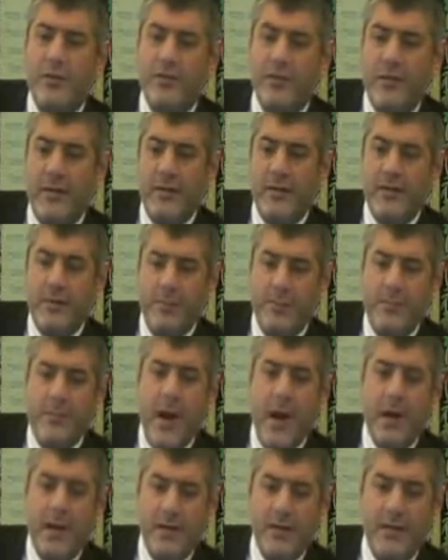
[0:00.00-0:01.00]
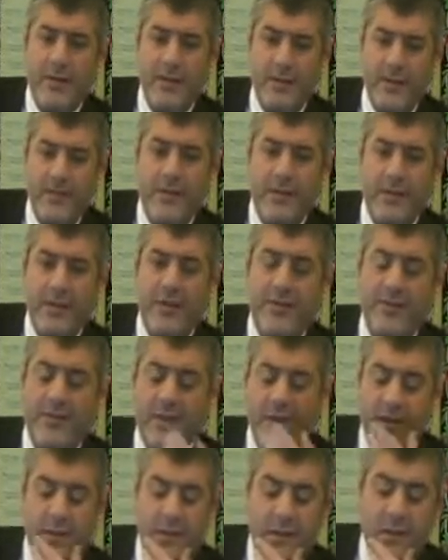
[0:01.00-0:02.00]
He's a monk, he's a
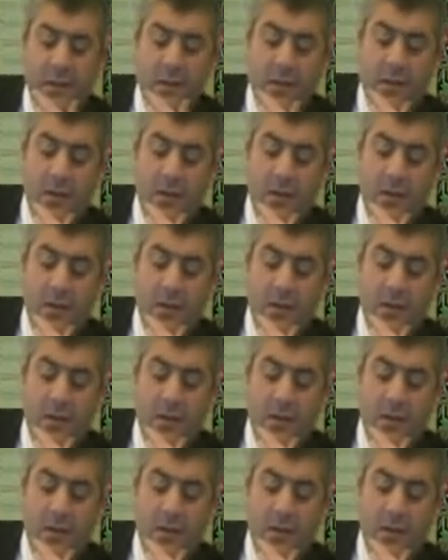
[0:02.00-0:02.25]
Nazir.